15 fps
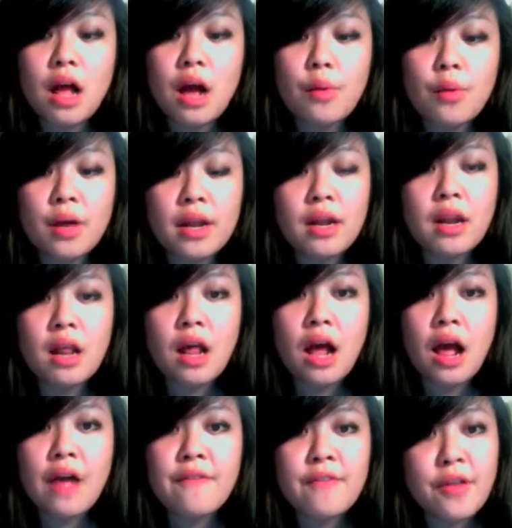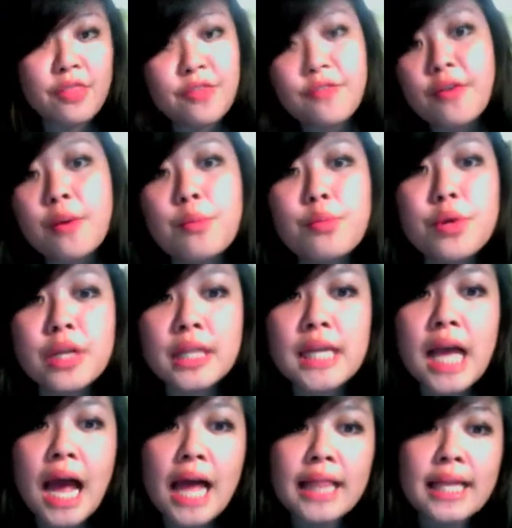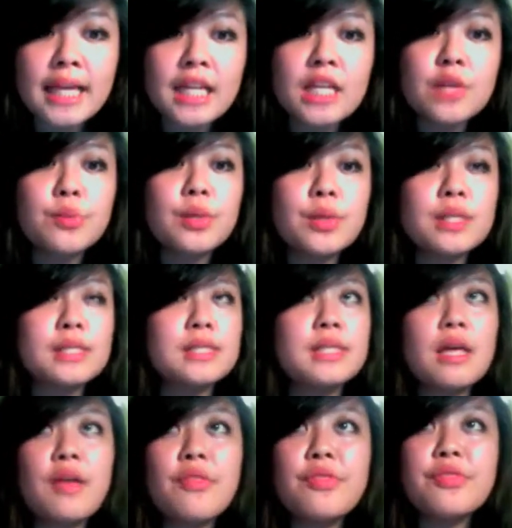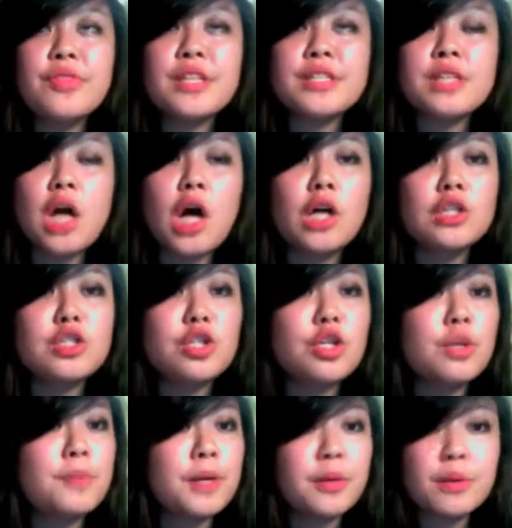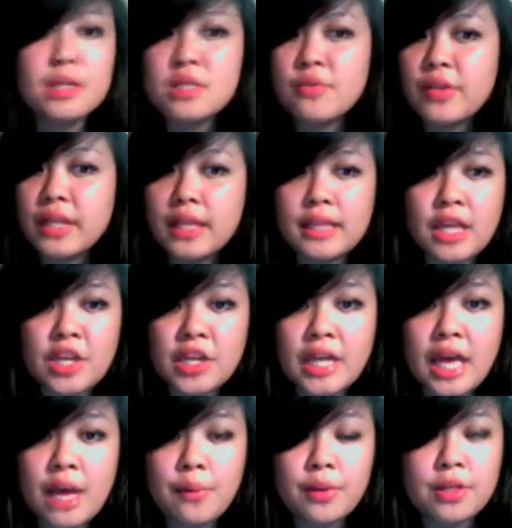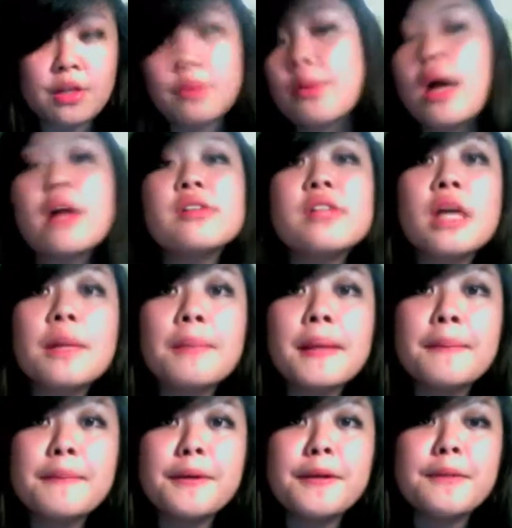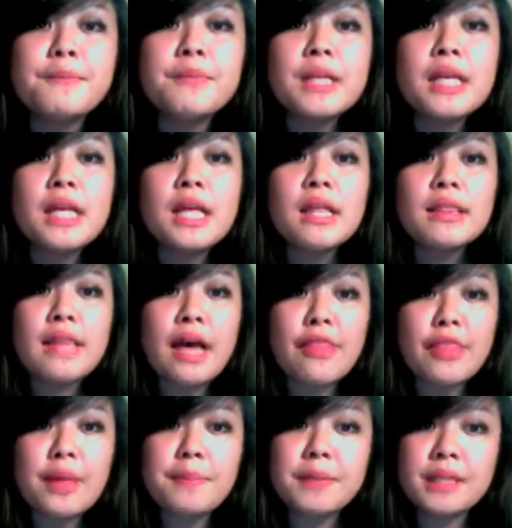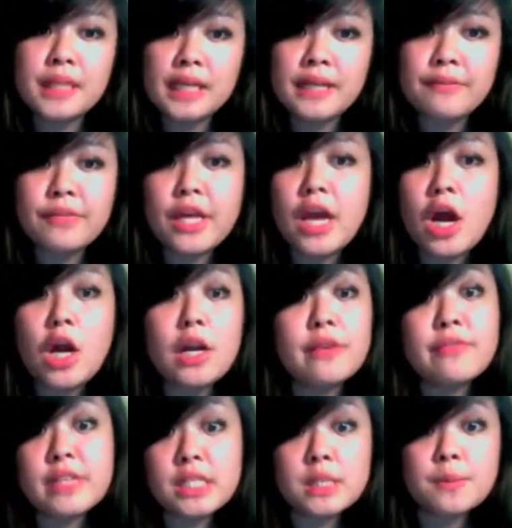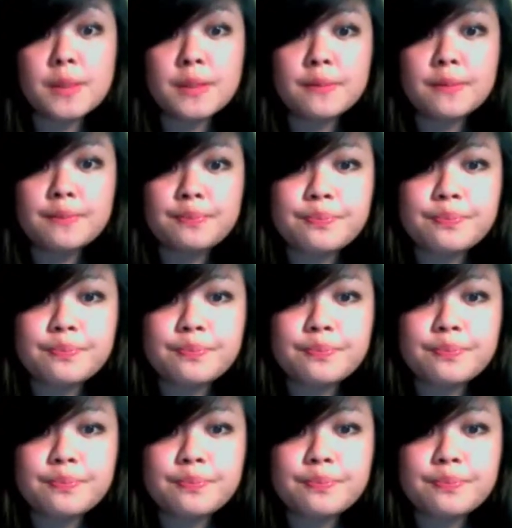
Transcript: what I felt the film really highlighted was this all too ubiquitous feeling that you get when you're around young people, that they believe they are invincible.